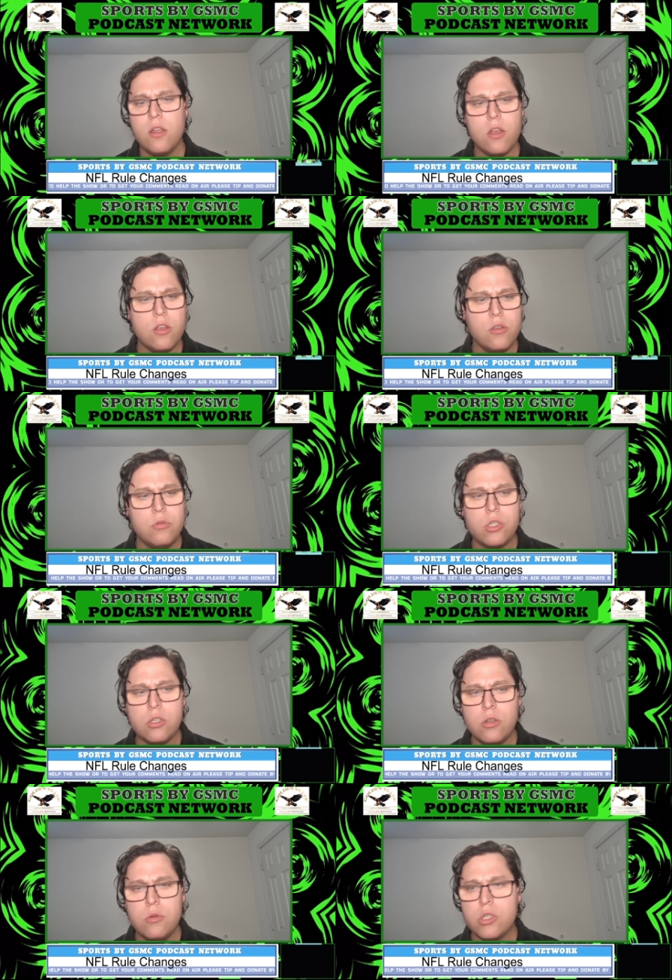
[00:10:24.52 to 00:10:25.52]
you
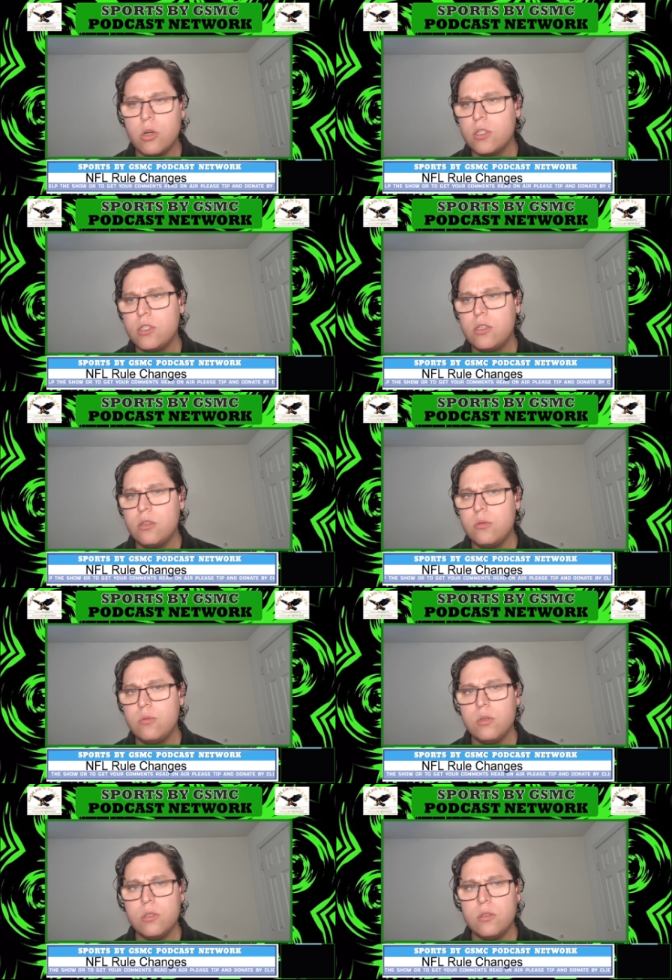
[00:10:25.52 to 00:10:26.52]
you start
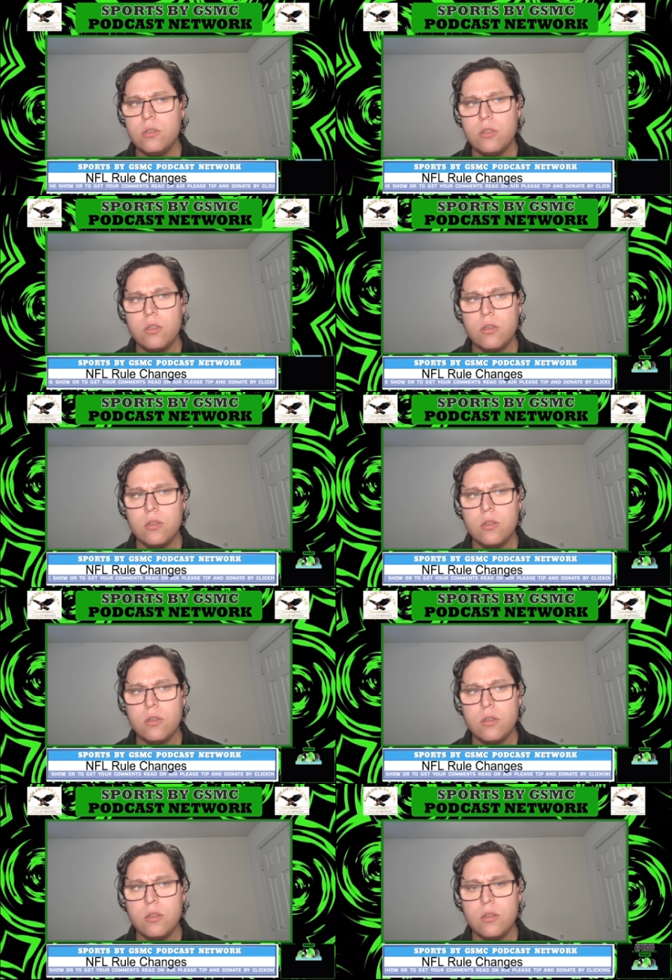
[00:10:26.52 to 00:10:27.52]
to
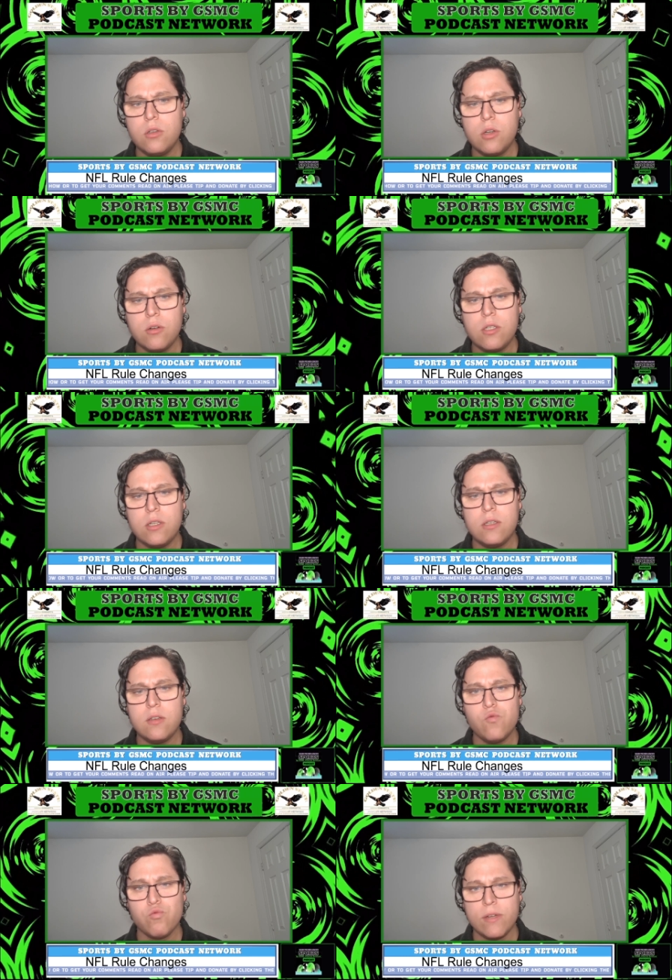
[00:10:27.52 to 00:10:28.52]
you start to
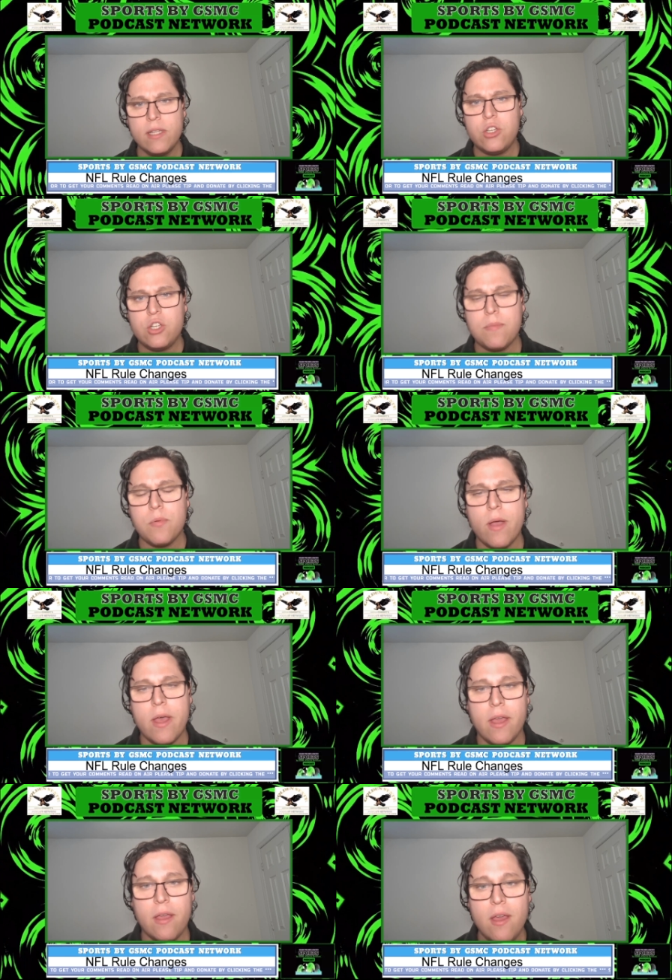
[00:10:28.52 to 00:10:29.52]
really chip
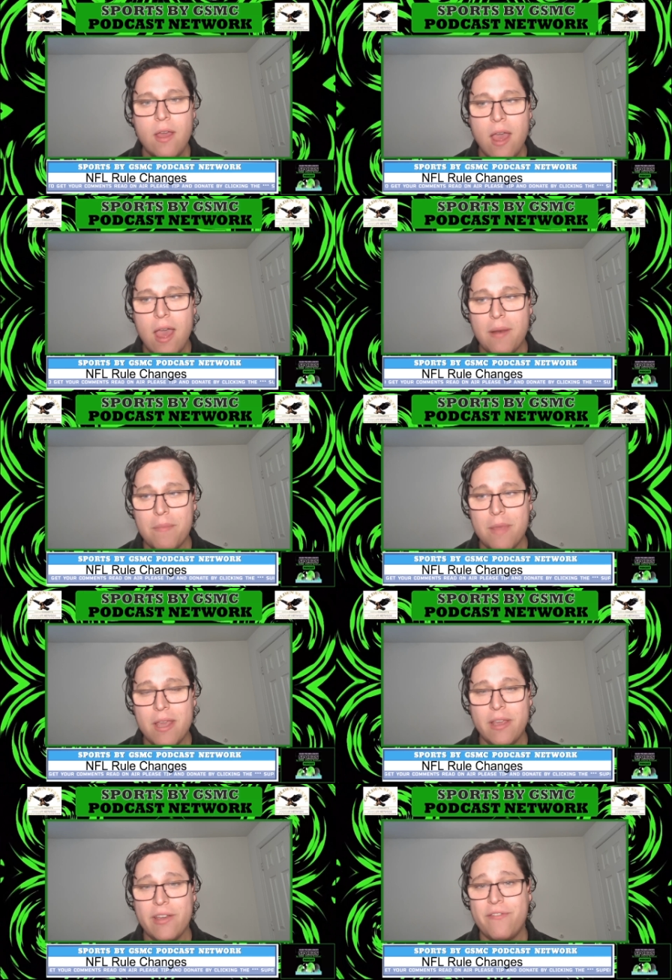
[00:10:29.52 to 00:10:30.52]
away at
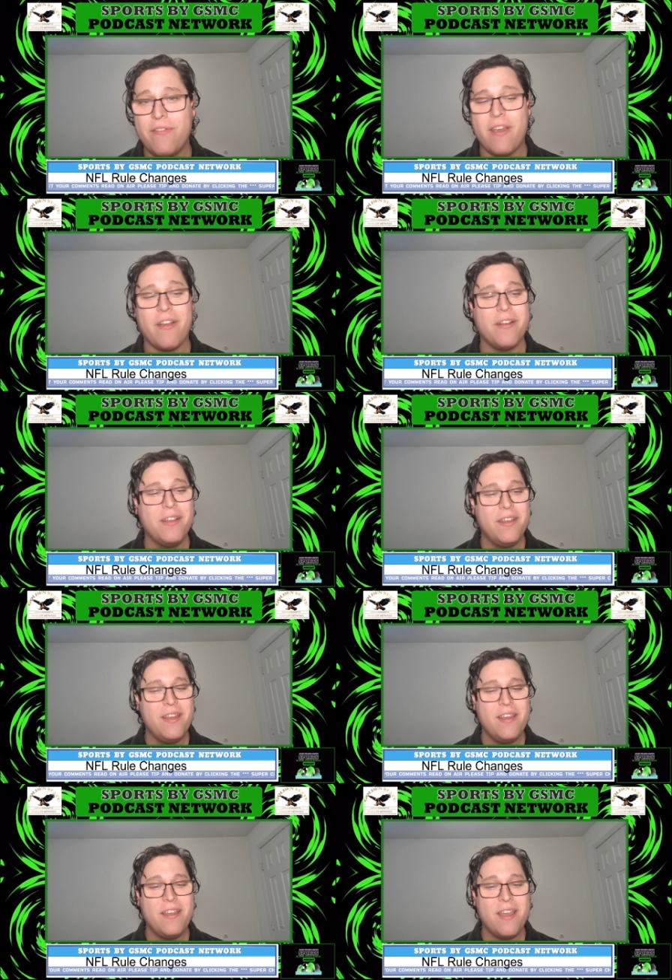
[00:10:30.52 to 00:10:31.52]
making it fair.
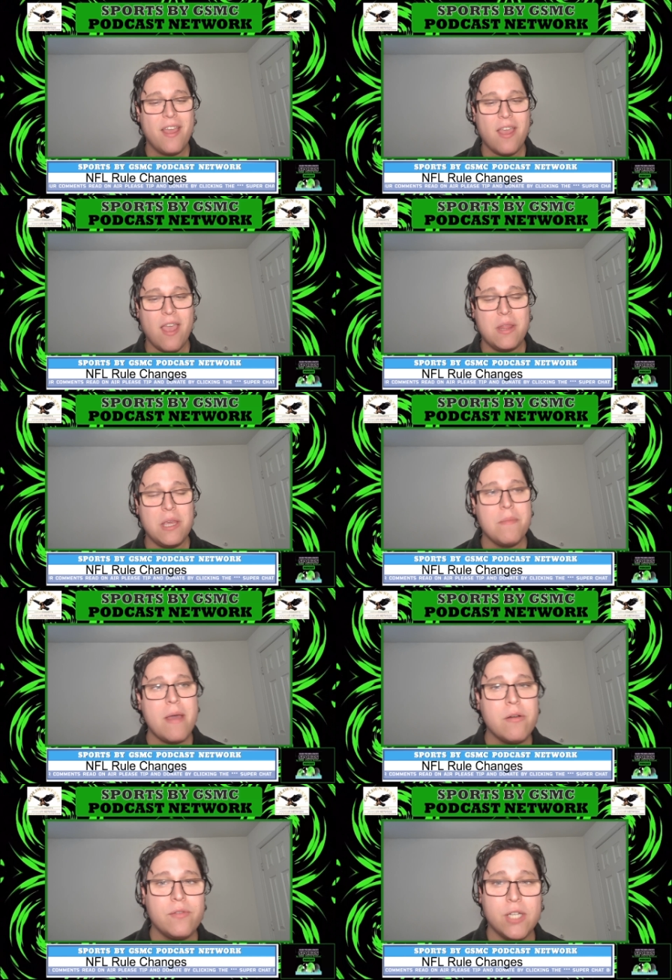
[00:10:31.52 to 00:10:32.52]
And the
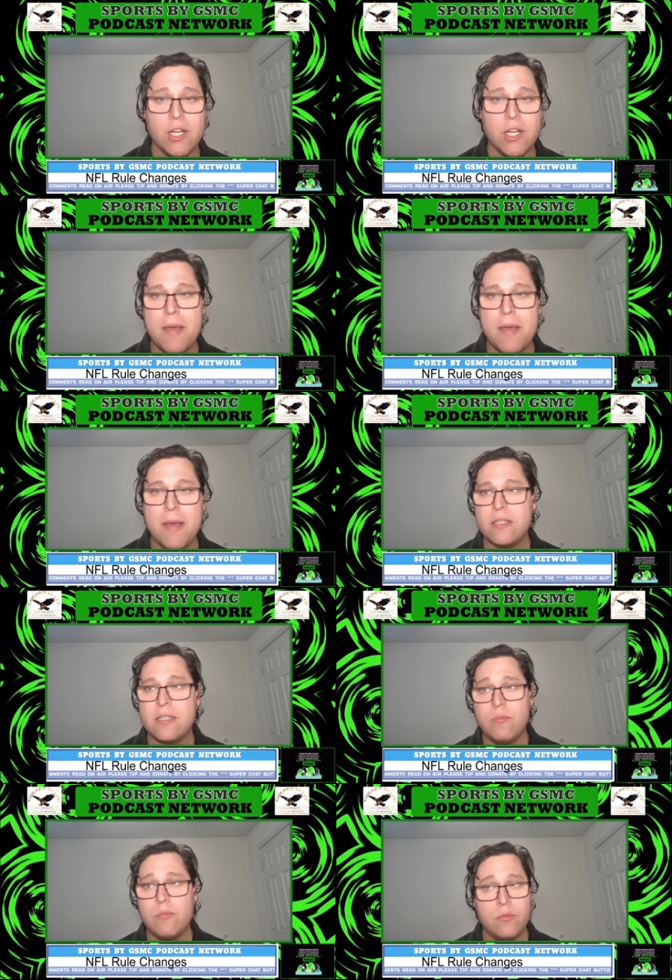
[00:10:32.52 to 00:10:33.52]
amount of touchbacks that
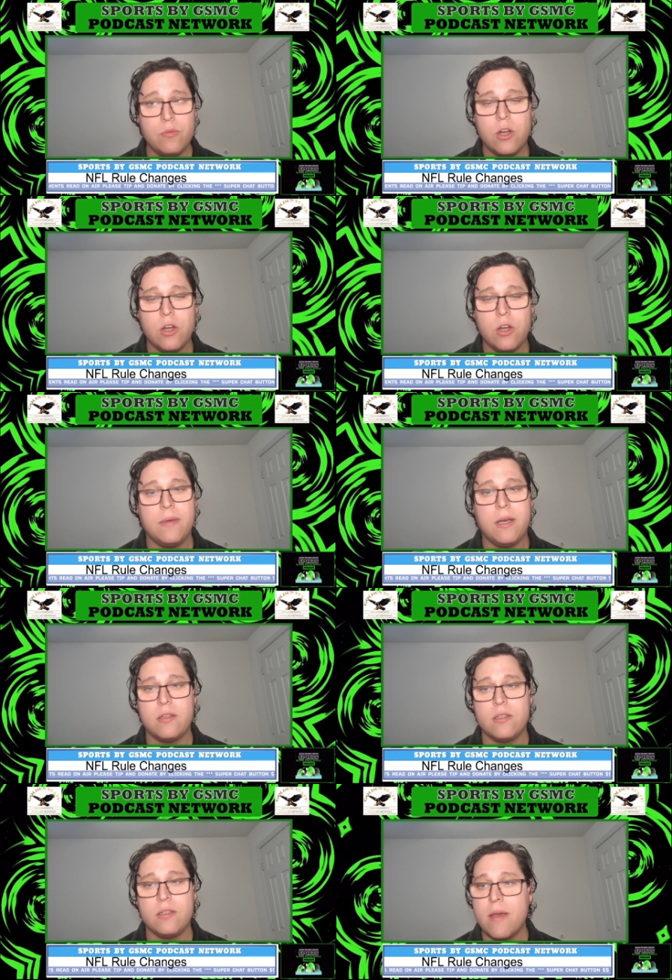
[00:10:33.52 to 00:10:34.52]
we, we talked about
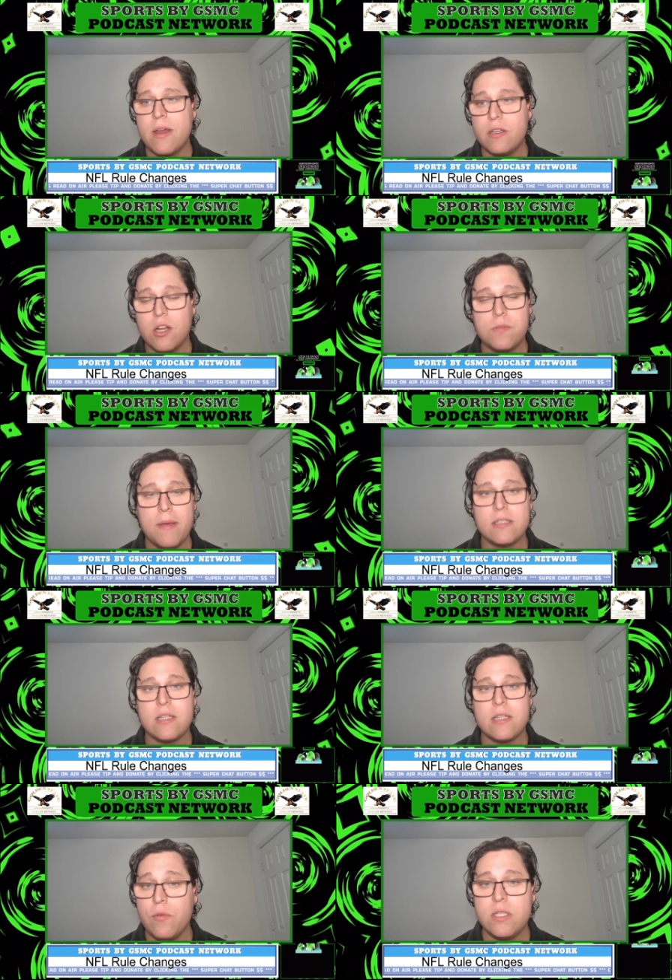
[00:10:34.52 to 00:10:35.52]
this, the amount of touchbacks
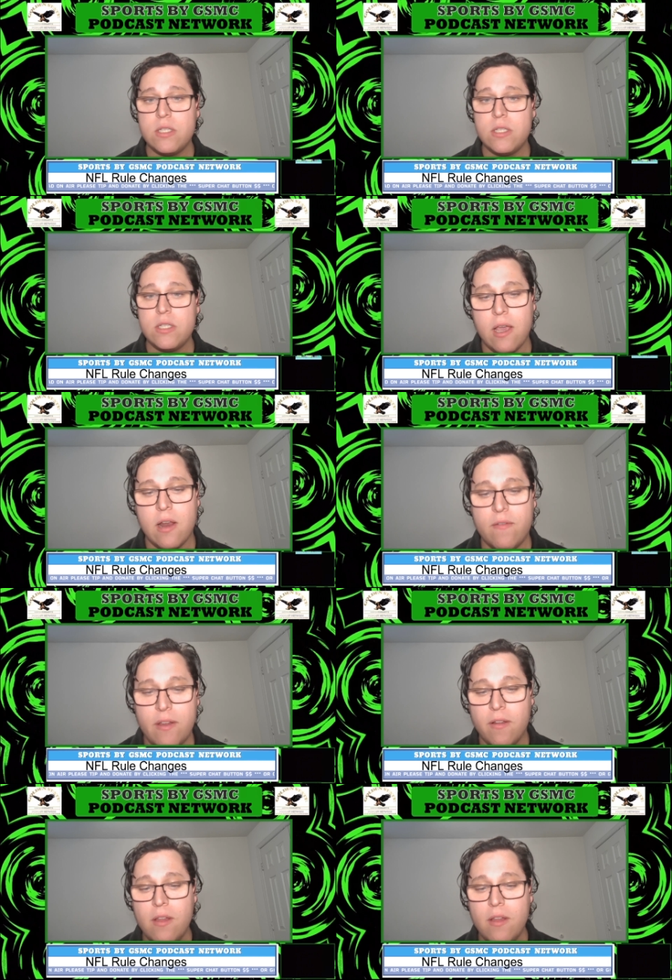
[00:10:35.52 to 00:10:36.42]
that we've seen in the N F L,